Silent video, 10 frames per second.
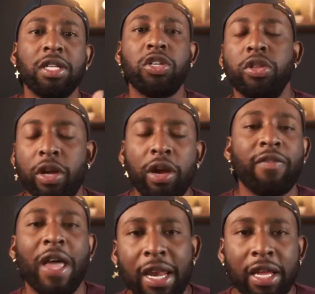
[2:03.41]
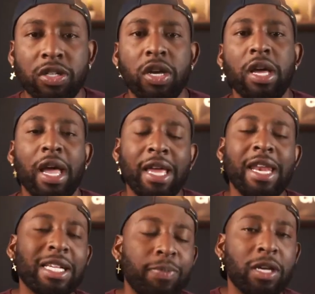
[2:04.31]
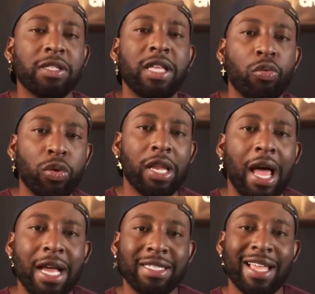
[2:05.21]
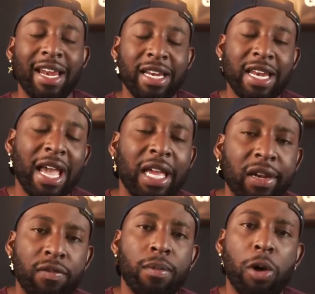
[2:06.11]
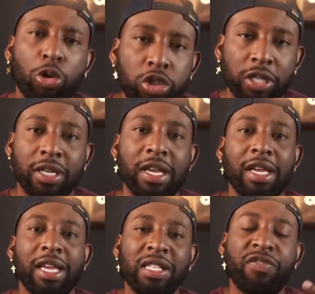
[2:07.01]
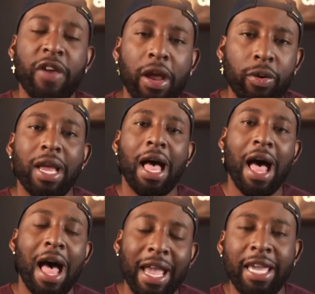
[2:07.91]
to their advantage. And that's because they realize that a negative emotion is very high